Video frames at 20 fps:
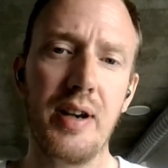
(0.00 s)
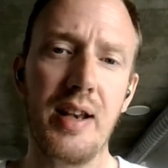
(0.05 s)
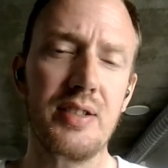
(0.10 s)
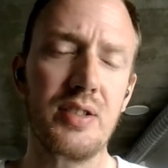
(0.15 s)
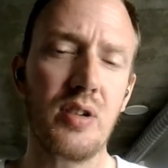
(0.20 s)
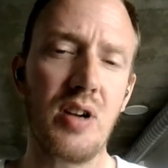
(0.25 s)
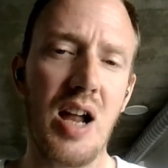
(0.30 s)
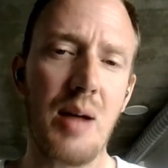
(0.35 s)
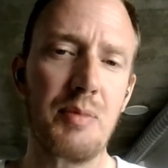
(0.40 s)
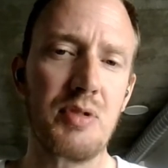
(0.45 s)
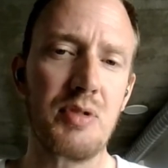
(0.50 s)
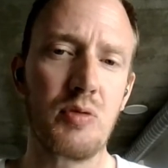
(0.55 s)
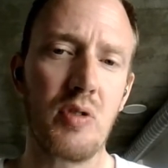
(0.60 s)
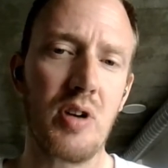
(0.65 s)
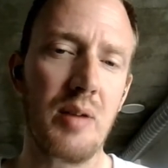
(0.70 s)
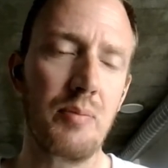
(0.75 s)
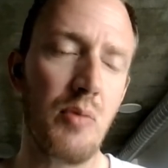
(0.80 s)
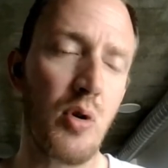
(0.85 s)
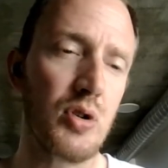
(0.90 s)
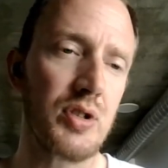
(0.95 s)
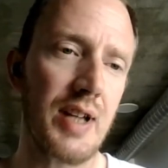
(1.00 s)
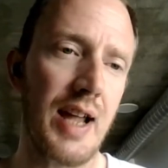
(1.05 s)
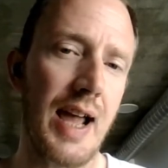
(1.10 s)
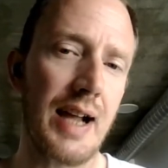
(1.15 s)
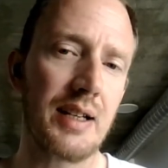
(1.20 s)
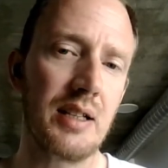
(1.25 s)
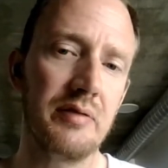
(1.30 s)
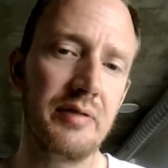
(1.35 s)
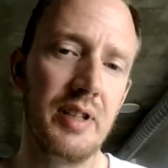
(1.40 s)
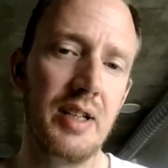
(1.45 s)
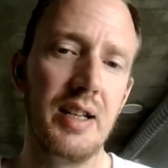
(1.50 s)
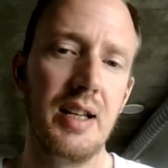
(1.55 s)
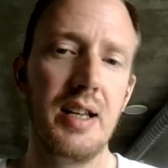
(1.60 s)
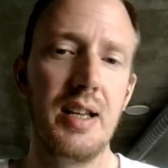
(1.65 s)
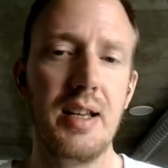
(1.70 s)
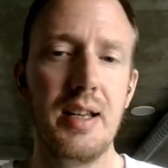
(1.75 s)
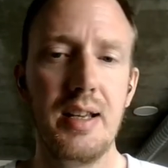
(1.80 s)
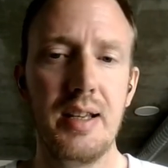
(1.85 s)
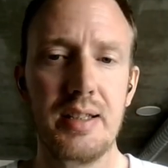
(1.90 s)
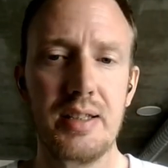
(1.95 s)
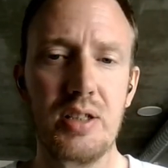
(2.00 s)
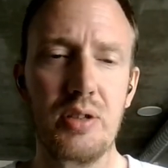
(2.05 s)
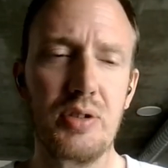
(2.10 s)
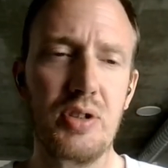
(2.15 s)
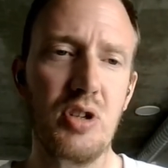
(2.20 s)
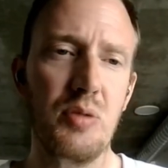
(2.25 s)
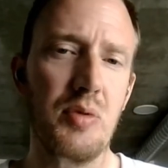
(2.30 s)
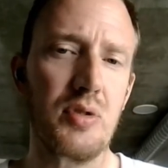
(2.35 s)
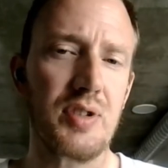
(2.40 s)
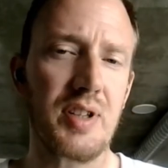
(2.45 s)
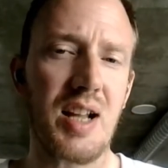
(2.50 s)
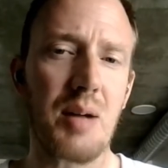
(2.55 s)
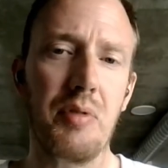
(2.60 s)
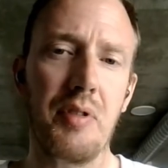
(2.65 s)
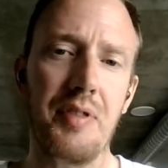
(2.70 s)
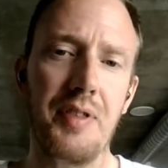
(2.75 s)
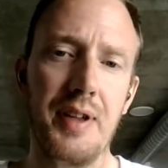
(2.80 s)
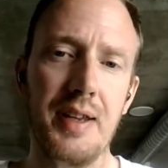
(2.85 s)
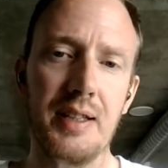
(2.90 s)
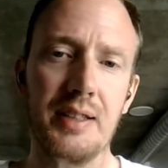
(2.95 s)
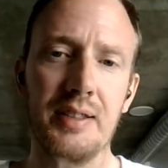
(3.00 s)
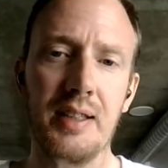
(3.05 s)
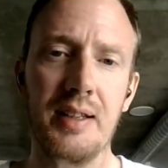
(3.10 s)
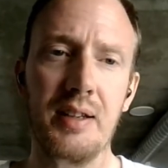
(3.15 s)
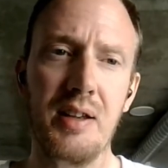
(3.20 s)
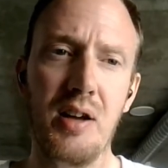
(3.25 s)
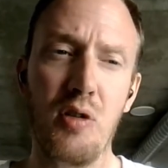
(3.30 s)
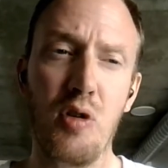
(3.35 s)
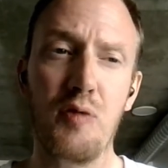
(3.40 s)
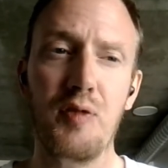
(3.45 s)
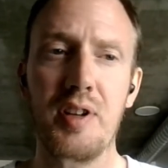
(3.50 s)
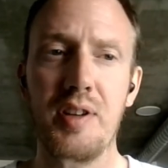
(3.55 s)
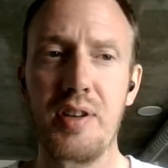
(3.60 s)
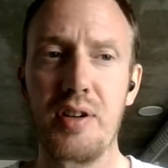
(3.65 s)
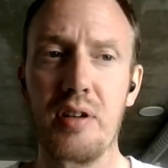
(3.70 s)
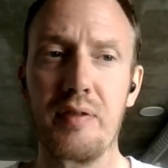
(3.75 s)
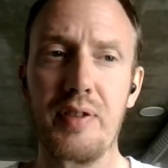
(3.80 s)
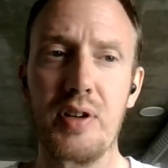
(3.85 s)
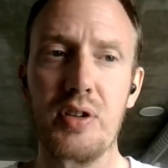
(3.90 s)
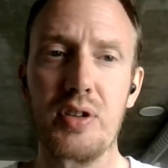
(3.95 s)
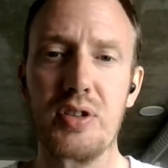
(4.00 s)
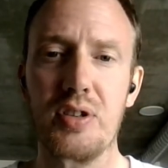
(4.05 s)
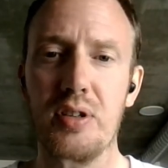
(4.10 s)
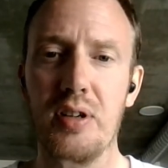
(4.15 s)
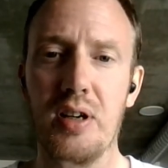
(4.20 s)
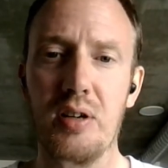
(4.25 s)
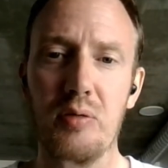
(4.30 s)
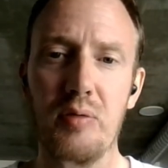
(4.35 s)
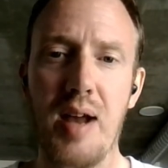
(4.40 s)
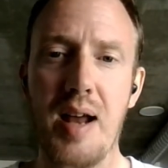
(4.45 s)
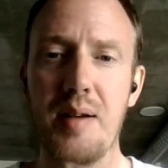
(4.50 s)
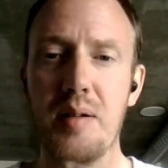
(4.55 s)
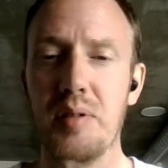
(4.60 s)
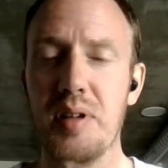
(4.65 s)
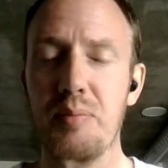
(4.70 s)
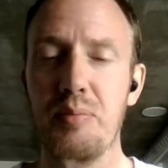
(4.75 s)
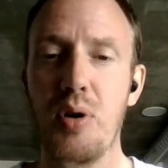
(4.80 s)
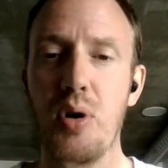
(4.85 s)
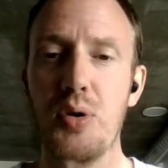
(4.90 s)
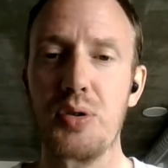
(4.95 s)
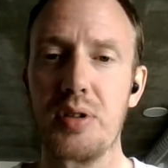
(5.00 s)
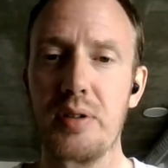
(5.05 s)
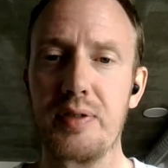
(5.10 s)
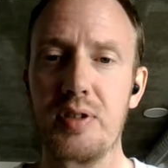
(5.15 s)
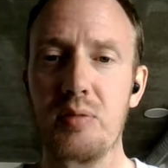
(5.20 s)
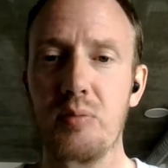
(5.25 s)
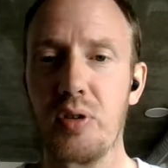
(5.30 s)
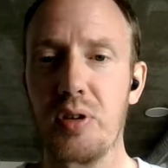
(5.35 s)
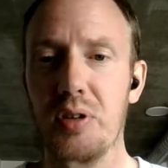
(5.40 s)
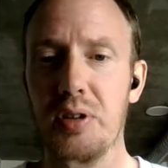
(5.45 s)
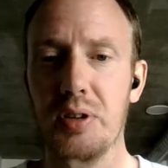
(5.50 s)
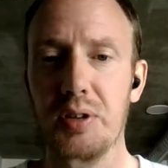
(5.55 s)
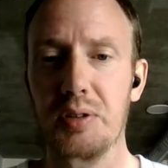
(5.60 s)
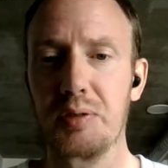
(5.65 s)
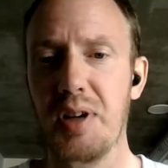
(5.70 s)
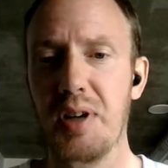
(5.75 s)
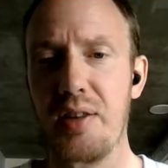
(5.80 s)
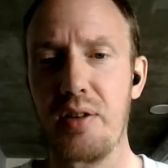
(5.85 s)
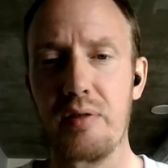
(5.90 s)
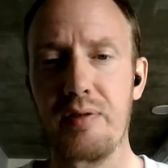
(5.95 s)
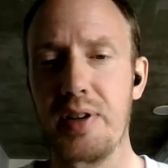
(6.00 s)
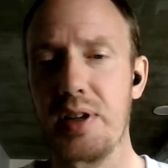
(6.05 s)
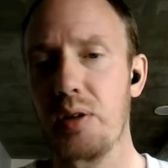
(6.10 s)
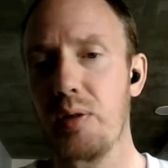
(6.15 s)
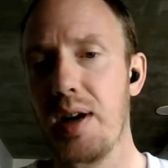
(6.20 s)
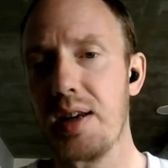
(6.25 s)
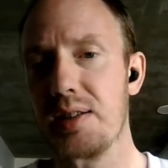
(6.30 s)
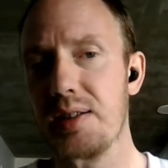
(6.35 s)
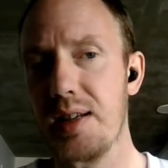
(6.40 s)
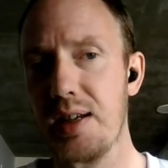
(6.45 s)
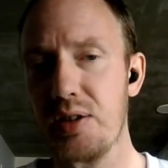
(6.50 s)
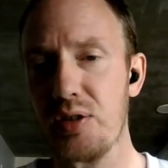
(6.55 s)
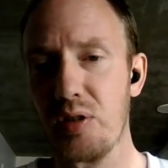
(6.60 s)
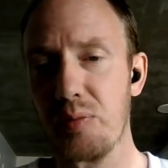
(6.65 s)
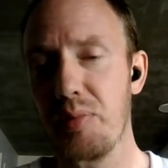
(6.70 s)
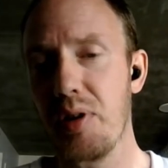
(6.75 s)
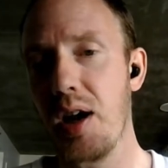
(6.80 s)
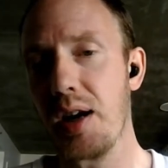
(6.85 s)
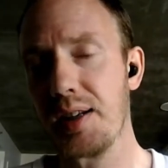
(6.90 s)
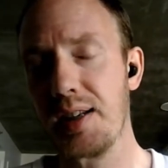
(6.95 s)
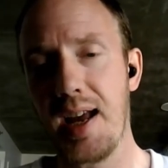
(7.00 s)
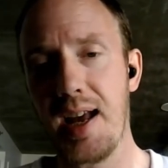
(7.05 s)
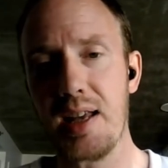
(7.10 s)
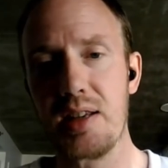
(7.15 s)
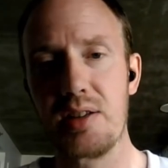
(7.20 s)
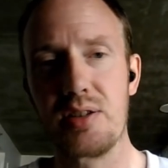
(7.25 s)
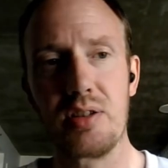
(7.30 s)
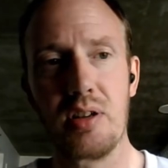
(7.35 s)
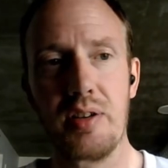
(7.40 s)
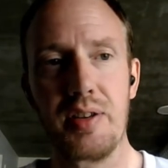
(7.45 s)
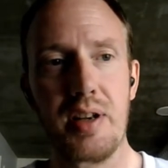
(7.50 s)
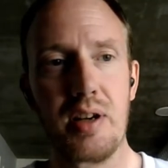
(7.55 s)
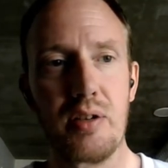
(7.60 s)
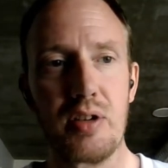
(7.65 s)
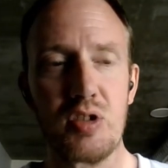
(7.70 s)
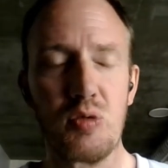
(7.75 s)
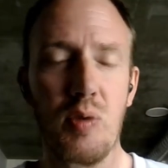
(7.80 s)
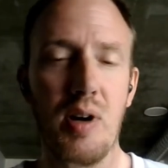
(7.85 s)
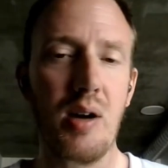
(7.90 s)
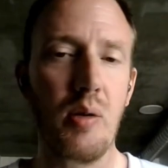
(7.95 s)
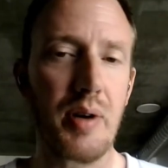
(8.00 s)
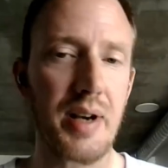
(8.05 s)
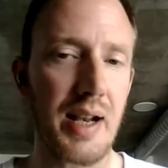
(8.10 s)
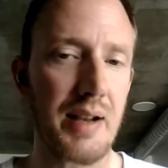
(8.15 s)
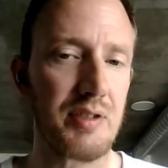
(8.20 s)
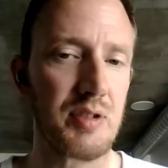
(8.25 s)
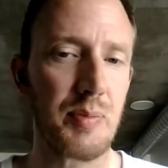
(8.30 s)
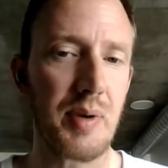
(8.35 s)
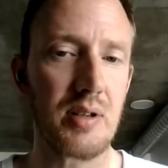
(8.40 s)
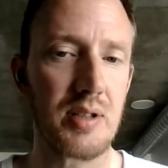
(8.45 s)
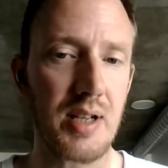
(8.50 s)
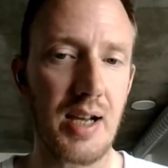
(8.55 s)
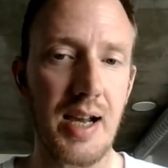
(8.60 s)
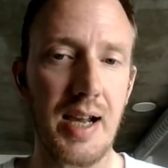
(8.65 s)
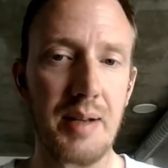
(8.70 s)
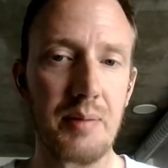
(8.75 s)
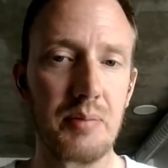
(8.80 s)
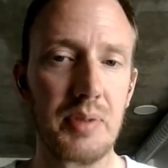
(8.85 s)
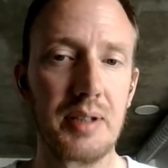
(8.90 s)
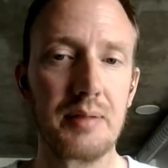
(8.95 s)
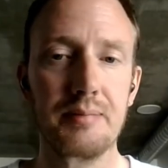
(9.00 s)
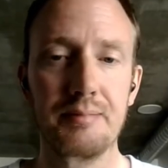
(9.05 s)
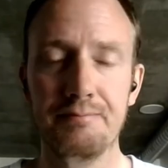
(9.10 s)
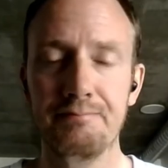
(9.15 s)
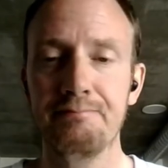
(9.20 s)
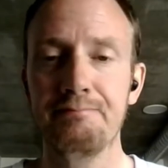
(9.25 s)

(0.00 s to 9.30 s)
and Instagram is where I'm most active. YouTube, there's a couple things, and hopefully in the near future, I'll randomly post a few more other video essays or podcasts on there as well when I have spare time. But.